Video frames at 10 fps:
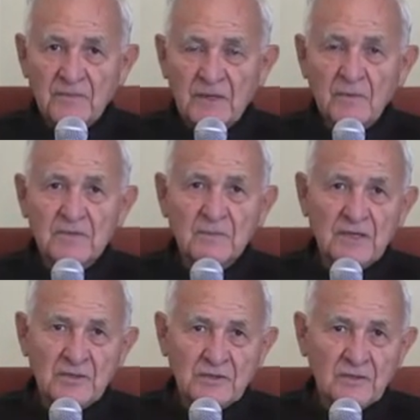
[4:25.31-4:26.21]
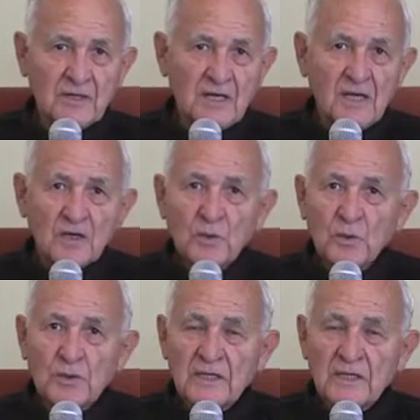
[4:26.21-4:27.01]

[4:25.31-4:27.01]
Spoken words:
That was a major coup,